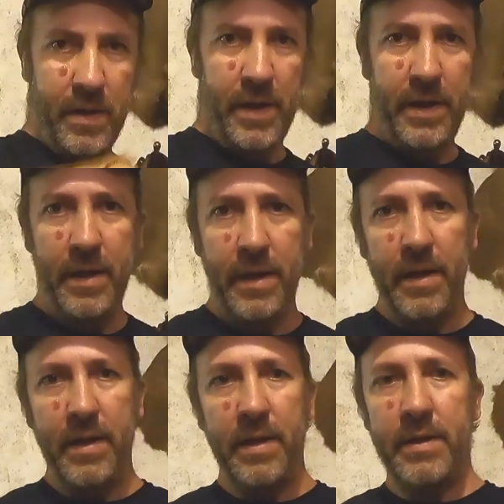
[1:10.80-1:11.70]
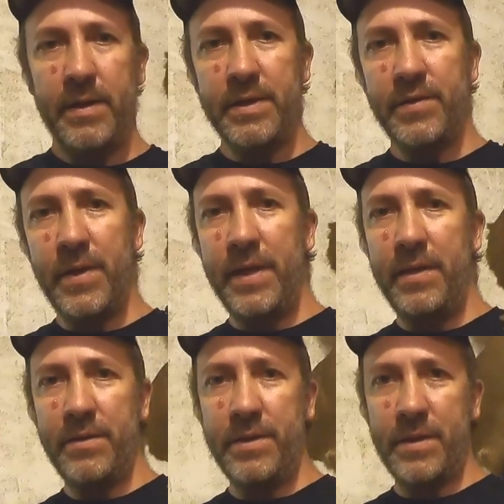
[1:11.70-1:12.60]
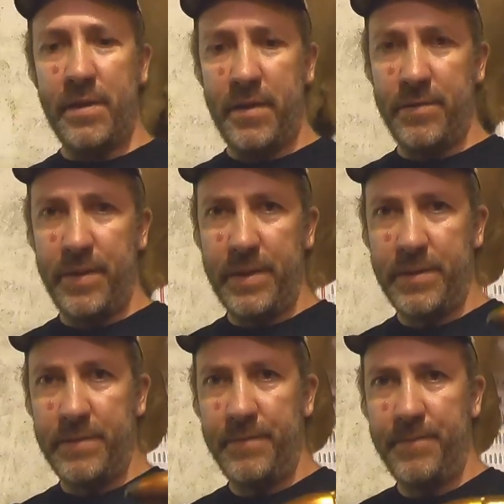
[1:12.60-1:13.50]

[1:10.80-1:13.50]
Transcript: All right. This right here is the cartridge.